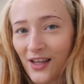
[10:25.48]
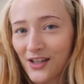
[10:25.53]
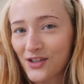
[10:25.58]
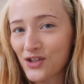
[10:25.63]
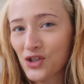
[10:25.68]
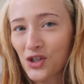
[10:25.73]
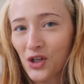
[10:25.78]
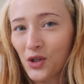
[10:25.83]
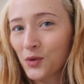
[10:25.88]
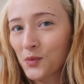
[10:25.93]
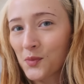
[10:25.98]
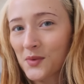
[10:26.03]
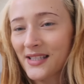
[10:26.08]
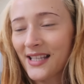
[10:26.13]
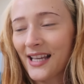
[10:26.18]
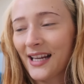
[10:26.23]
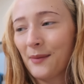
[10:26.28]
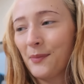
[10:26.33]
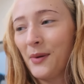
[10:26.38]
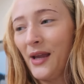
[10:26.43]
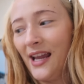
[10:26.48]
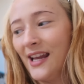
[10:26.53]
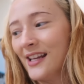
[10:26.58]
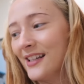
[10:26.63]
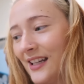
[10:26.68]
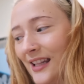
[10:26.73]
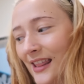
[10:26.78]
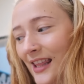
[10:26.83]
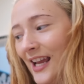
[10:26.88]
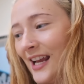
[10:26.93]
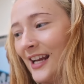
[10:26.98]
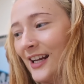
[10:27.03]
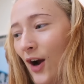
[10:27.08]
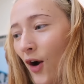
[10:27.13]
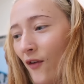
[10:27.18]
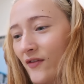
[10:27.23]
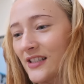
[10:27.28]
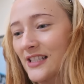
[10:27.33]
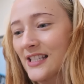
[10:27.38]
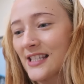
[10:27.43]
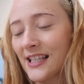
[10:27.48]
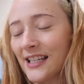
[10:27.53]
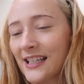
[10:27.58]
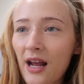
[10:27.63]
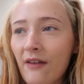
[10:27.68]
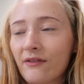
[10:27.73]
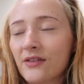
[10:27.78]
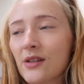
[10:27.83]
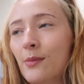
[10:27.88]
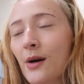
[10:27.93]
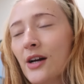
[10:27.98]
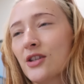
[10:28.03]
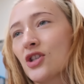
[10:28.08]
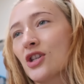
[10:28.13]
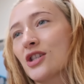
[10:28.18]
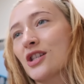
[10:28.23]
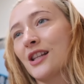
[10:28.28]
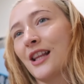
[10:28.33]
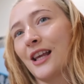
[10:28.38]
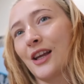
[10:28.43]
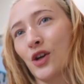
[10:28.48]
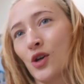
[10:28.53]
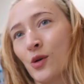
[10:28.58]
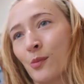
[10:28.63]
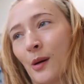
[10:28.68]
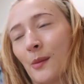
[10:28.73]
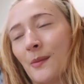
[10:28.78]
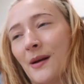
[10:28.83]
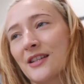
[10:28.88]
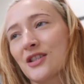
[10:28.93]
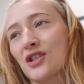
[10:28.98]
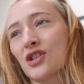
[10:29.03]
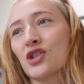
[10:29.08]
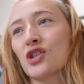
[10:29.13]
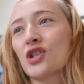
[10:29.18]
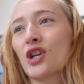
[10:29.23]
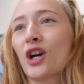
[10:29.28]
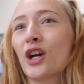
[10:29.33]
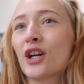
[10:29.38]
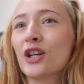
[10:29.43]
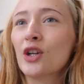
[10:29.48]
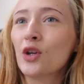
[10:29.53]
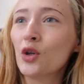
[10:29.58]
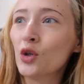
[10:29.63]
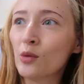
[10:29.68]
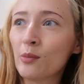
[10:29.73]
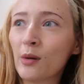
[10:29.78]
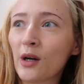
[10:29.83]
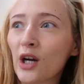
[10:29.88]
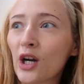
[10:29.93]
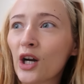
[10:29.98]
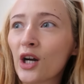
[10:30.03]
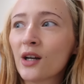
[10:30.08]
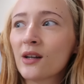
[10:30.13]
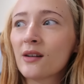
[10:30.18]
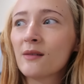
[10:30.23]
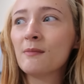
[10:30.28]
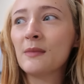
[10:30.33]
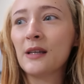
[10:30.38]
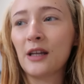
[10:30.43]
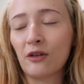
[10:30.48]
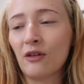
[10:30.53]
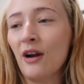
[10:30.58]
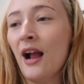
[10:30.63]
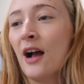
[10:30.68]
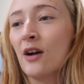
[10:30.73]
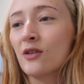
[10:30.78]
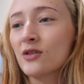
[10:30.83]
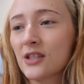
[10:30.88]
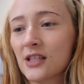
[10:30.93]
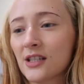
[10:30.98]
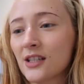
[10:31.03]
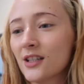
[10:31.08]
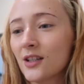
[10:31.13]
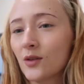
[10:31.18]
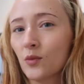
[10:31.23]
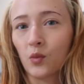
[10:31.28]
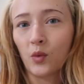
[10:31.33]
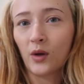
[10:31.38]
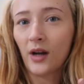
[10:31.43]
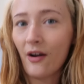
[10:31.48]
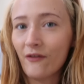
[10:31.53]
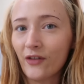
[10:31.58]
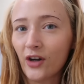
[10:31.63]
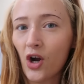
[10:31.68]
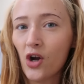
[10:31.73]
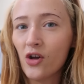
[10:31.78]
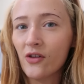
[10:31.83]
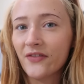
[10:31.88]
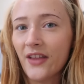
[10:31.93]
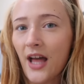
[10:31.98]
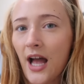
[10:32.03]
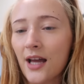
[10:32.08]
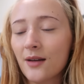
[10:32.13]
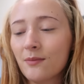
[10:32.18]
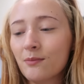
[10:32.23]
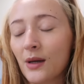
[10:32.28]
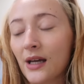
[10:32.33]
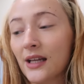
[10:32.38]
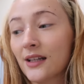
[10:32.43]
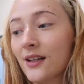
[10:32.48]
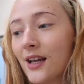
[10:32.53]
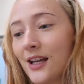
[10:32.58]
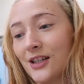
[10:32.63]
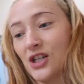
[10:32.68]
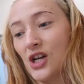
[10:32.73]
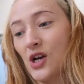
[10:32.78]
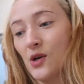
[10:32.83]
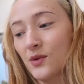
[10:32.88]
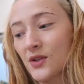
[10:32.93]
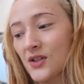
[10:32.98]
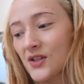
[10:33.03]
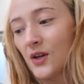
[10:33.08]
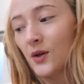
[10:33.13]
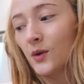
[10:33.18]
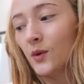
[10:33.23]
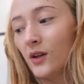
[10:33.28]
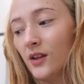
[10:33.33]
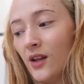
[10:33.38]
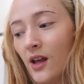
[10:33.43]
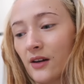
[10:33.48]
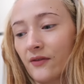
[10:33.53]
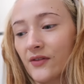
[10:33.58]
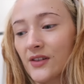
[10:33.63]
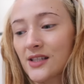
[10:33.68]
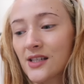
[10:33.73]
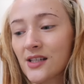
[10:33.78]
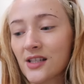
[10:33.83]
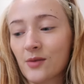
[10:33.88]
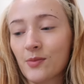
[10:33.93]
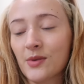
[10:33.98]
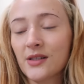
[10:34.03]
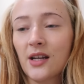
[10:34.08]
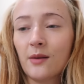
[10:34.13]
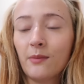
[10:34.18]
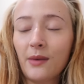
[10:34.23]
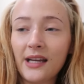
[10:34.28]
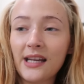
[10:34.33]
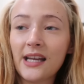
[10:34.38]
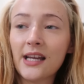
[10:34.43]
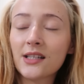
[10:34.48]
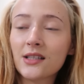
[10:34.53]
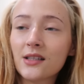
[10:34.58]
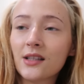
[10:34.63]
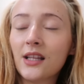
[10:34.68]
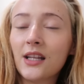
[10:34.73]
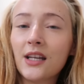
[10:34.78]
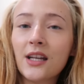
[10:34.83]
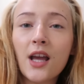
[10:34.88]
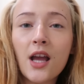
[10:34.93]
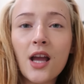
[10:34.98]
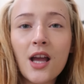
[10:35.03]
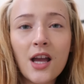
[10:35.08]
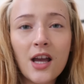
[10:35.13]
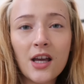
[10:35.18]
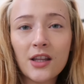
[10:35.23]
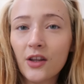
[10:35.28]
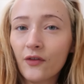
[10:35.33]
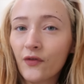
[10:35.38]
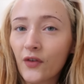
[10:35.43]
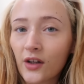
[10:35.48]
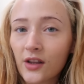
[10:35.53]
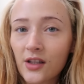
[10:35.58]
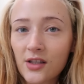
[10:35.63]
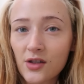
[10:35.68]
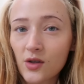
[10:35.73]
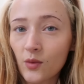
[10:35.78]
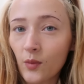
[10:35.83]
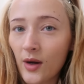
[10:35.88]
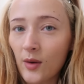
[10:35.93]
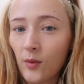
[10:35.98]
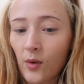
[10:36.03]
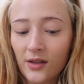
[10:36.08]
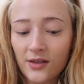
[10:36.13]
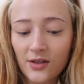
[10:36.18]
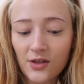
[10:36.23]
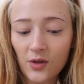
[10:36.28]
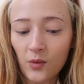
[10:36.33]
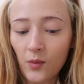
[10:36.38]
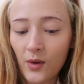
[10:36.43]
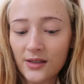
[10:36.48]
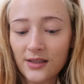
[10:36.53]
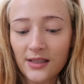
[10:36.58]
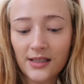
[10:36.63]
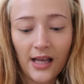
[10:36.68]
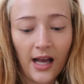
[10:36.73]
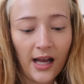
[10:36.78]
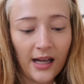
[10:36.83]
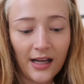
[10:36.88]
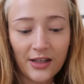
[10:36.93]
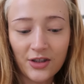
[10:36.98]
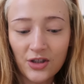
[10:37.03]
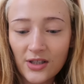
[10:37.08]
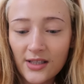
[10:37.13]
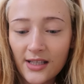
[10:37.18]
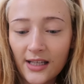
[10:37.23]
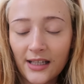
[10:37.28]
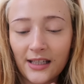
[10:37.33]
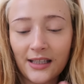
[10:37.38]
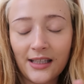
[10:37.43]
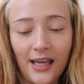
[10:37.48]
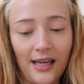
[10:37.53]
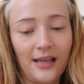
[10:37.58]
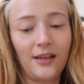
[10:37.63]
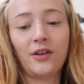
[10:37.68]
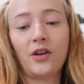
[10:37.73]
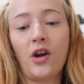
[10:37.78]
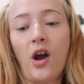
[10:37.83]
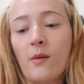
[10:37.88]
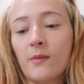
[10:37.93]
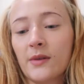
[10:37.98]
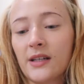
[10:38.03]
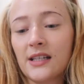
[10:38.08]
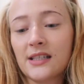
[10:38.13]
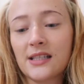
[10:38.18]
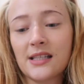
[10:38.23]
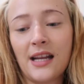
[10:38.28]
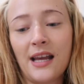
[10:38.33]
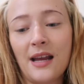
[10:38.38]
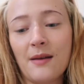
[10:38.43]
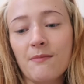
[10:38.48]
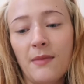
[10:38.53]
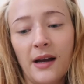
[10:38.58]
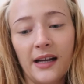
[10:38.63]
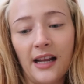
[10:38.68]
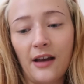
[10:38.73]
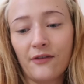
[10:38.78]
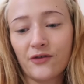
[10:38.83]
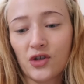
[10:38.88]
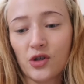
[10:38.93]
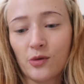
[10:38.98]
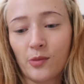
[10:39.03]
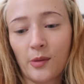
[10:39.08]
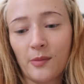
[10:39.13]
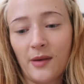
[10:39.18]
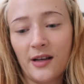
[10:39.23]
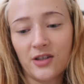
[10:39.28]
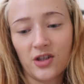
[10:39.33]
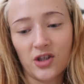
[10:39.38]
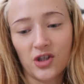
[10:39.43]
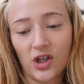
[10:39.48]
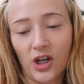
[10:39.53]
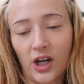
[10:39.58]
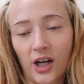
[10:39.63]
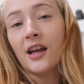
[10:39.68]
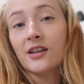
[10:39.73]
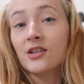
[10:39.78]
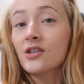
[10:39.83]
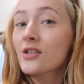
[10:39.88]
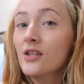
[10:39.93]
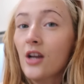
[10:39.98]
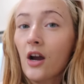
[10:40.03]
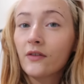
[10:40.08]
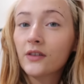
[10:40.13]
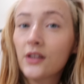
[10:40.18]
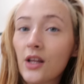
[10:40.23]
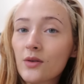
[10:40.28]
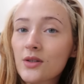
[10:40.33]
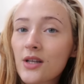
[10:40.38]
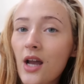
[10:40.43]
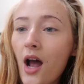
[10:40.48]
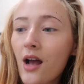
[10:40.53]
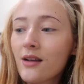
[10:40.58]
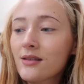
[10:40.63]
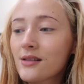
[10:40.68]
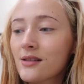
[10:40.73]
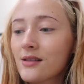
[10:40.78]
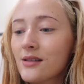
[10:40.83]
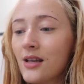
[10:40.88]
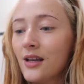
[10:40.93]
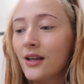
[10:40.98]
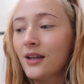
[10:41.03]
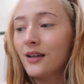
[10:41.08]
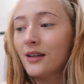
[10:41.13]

this shoot was like a paid thing, obviously I'd have the budget to like Uber Messenger and Uber me around and whatever, all of that, but I don't. So a lot of this needs to be done by hand. And then the furthest away ones are ones that I just like can't accommodate today I might have to Uber Messenger and just cover those costs